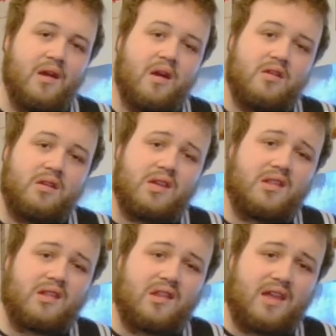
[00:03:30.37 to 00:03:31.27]
So
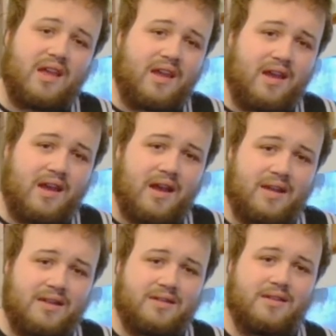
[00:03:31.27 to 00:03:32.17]
Jesus is here,
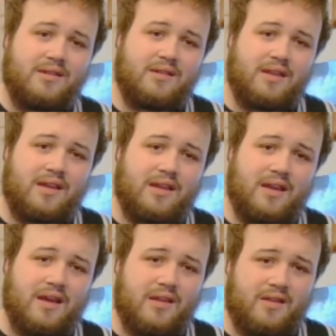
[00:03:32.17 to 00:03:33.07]
and
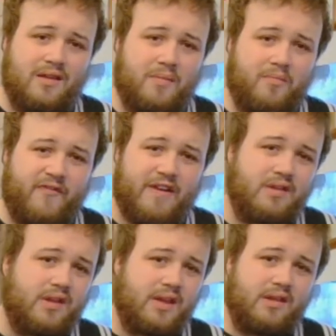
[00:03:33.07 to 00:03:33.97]
the
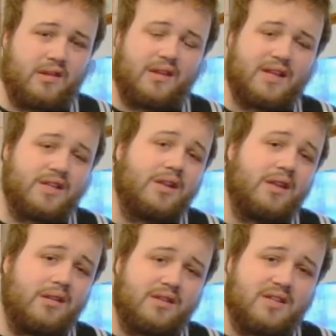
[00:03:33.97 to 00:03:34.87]
Pharisees, the
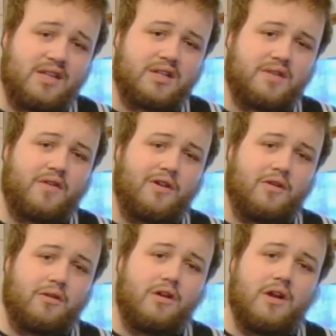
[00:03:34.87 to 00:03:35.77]
Sadducees, the teachers of the
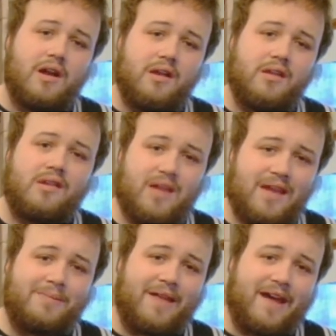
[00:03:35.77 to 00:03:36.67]
law see
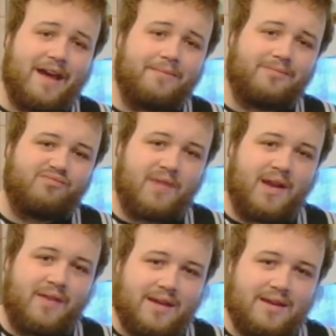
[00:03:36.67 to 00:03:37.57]
him there,
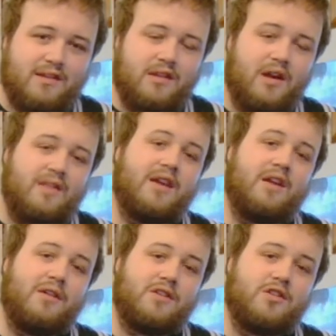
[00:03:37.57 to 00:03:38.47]
and they decide they're
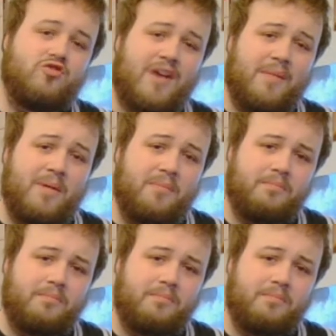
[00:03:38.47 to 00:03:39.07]
going to trap him.